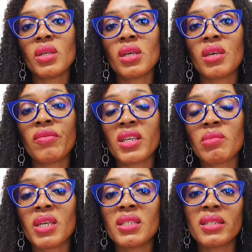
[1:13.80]

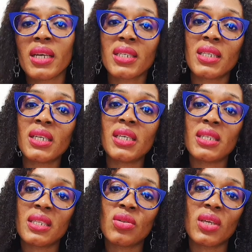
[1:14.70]
investment is actually
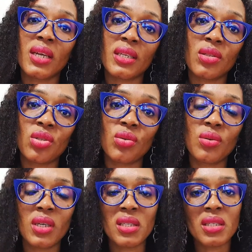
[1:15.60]
easy to get into.
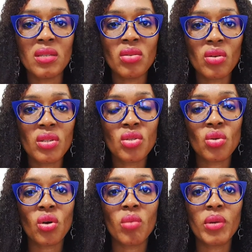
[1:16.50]
It's not
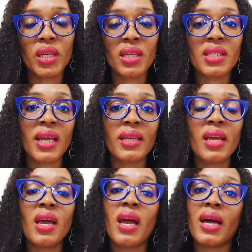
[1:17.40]
so complicated
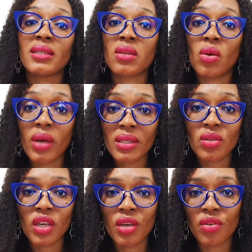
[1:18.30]
as long as you
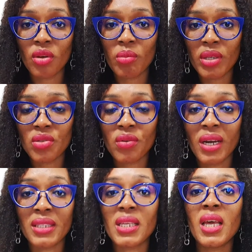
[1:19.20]
get your numbers
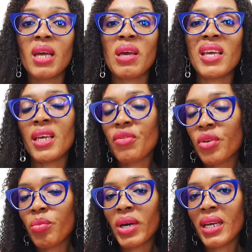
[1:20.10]
right. If
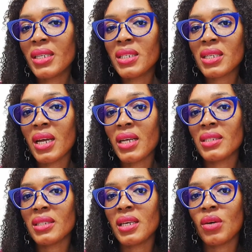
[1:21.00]
you're buying it
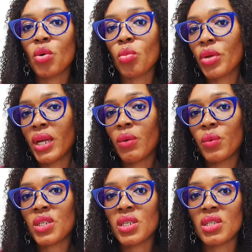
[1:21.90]
as a homeowner,
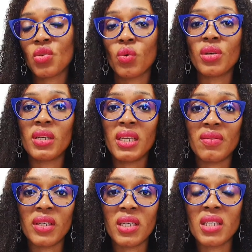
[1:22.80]
which is you want to
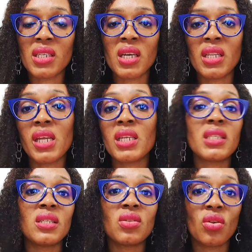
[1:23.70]
live in it, then
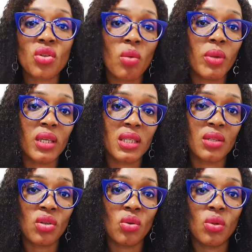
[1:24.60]
it is not complex
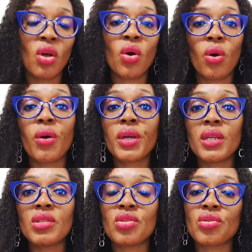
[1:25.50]
at all. All you
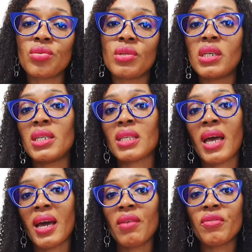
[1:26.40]
need to do is
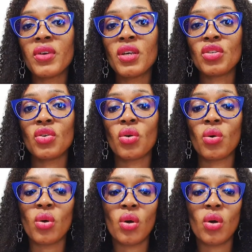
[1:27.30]
have your